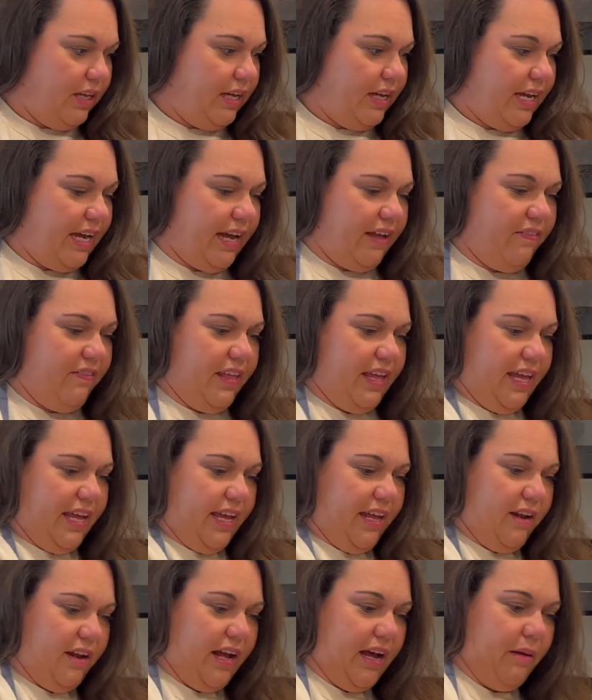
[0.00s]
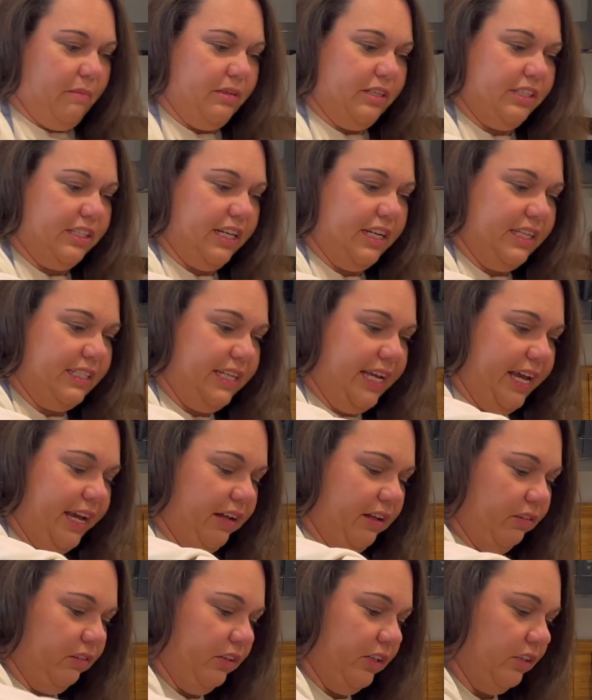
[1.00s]
And then I'm just gonna take
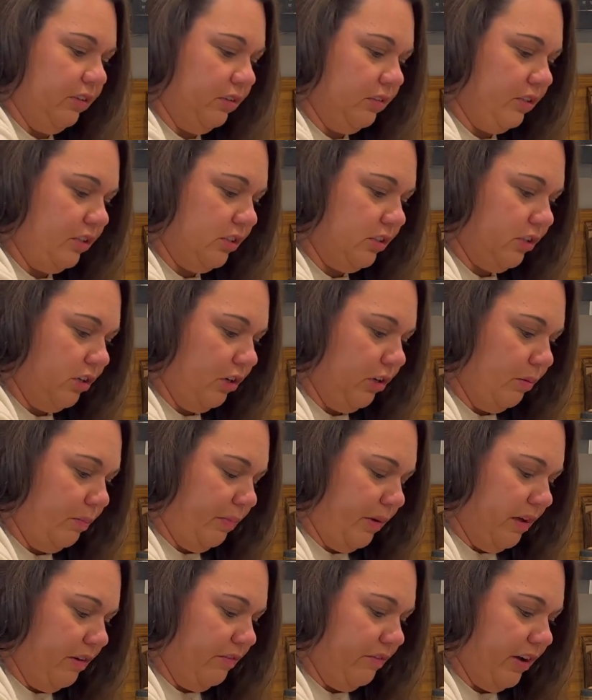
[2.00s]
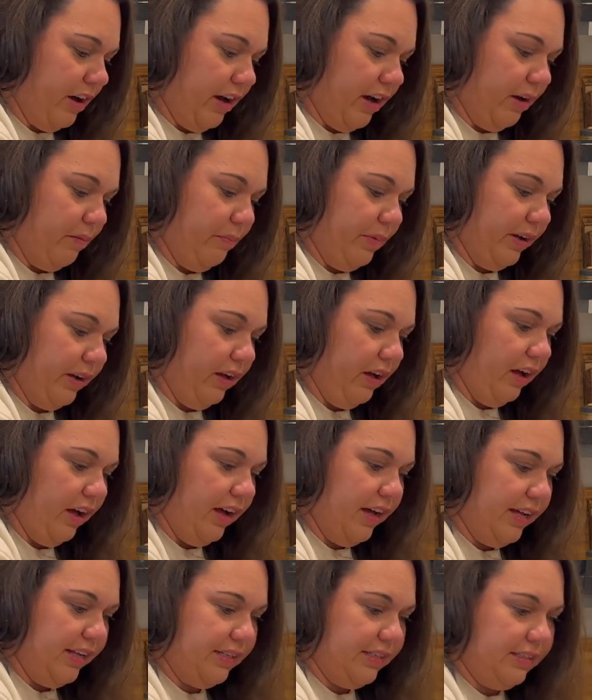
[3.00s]
a little scoop of our
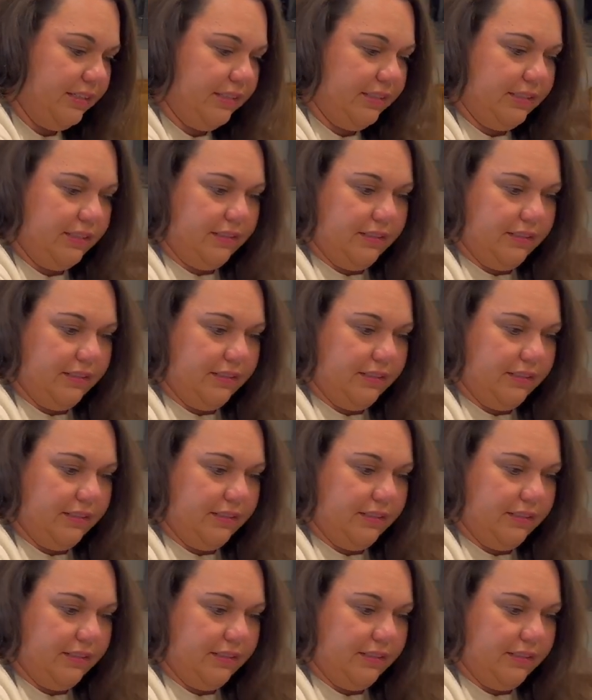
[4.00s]
pecans